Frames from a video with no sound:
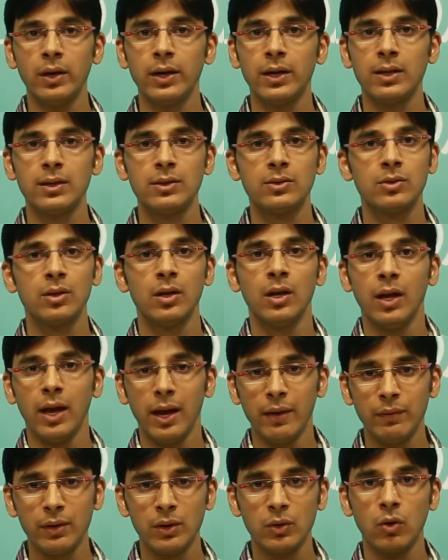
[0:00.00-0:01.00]
It is
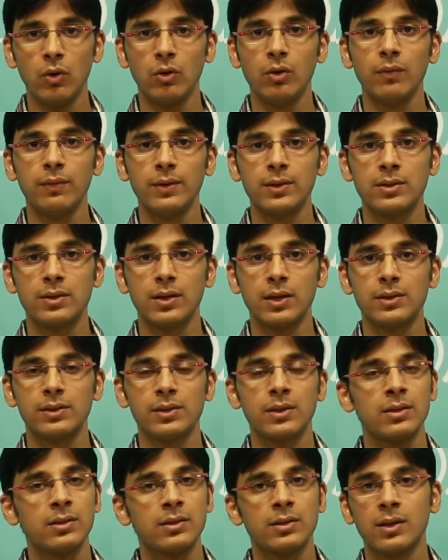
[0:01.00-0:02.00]
having lot of
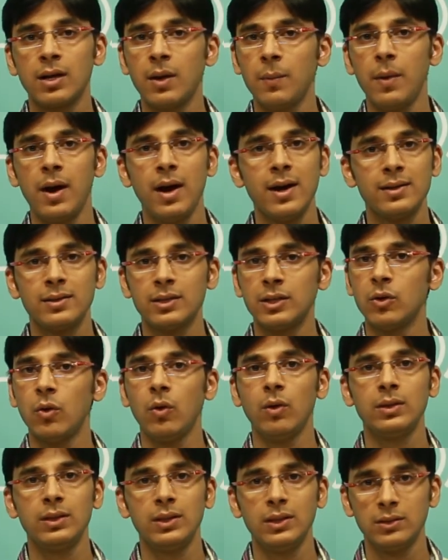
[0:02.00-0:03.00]
instructions, commands and
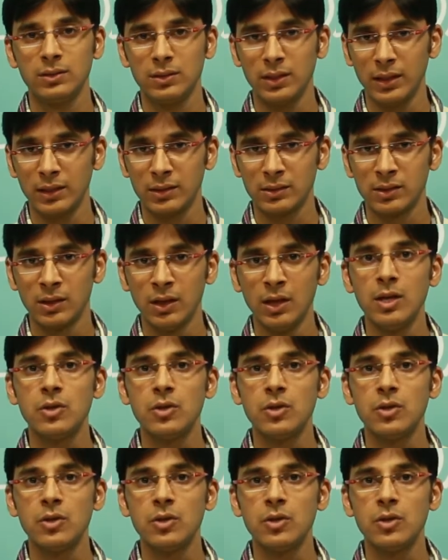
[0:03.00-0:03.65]
all these things.